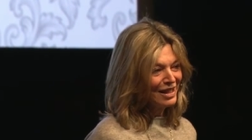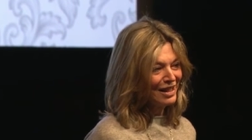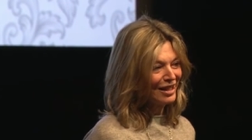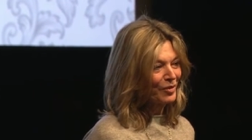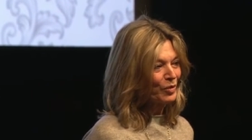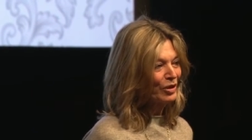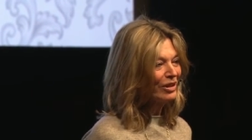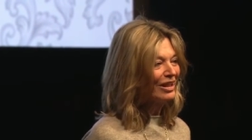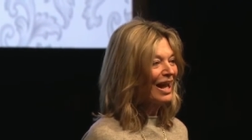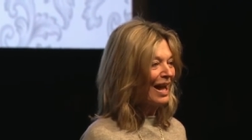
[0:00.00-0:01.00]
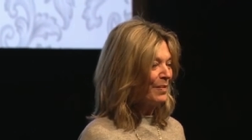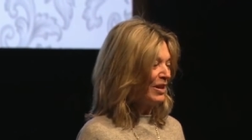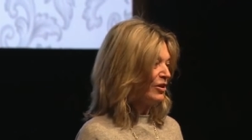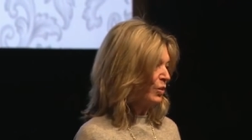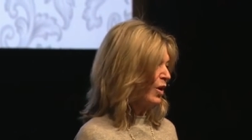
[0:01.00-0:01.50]
And I'm really
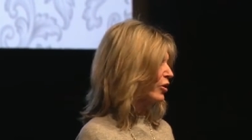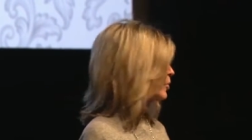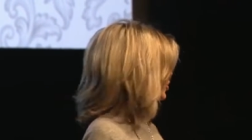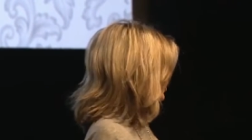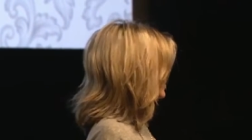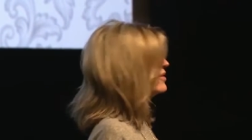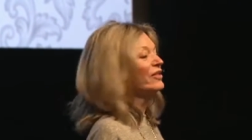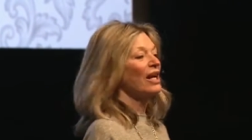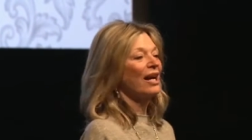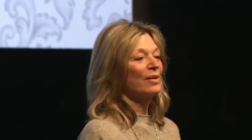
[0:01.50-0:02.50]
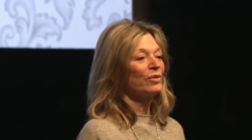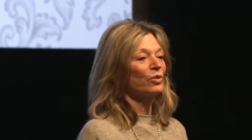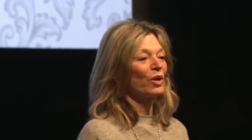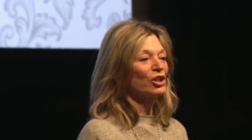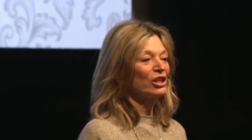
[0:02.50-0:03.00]
happy to welcome Creative Time to
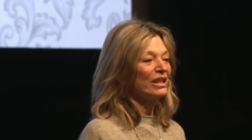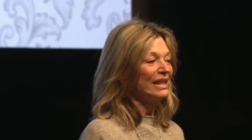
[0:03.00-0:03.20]
Washington,